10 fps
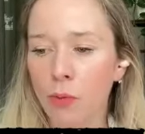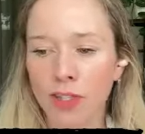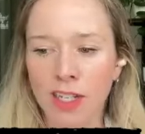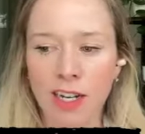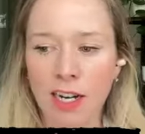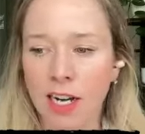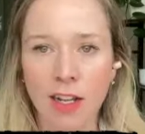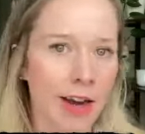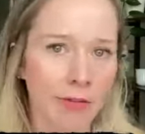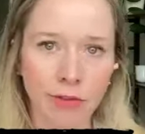There wasn't
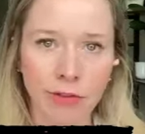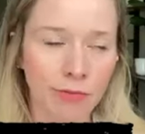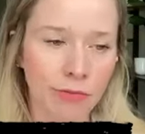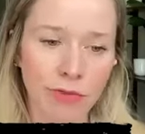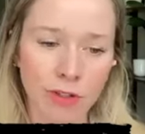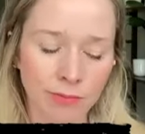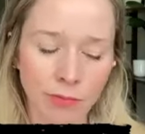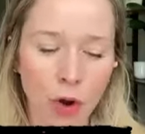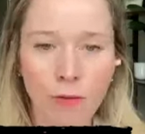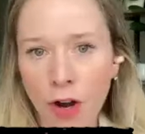any like
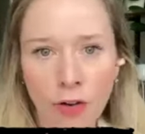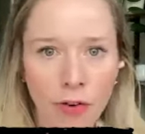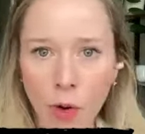overt